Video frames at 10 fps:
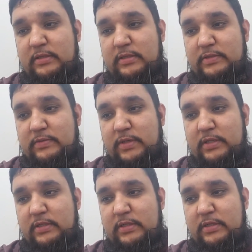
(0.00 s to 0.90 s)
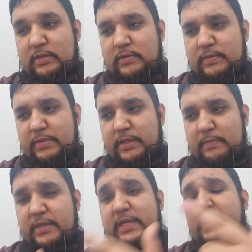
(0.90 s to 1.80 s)
as well. Was Billy A,
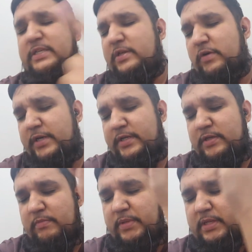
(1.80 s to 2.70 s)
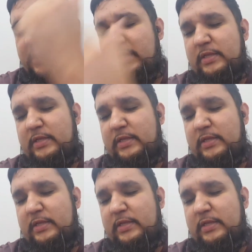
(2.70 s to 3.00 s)
and